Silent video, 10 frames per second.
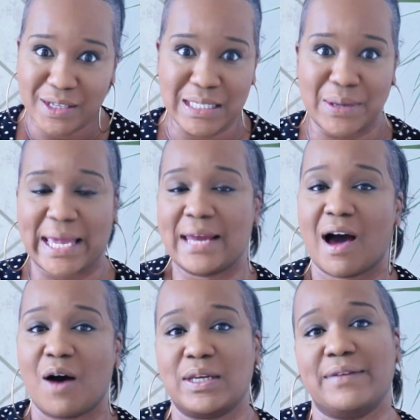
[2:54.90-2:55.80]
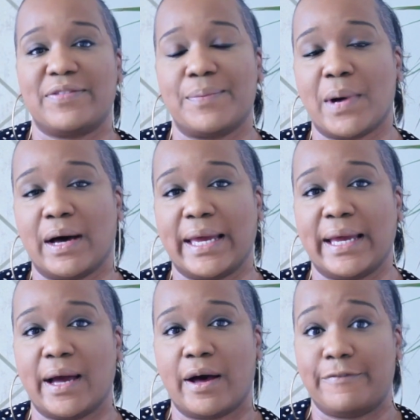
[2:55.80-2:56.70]
So again, I'll leave my
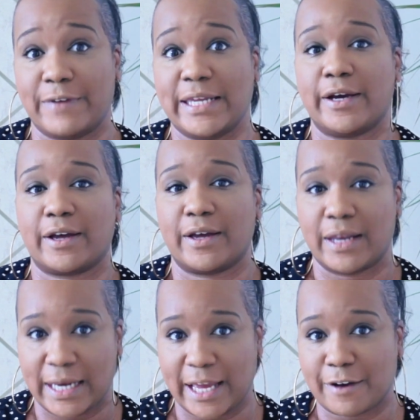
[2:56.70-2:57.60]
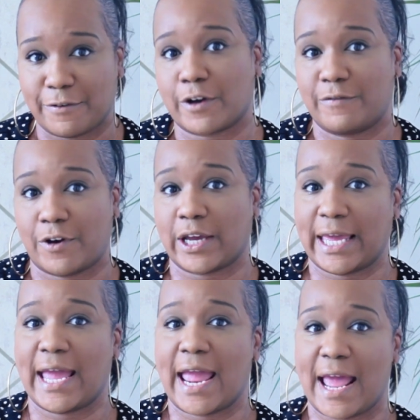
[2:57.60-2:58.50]
affiliate link for
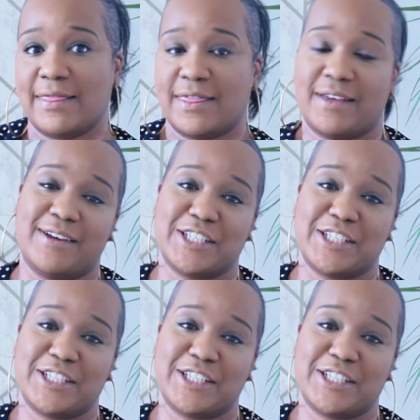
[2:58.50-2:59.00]
ConvertKit in the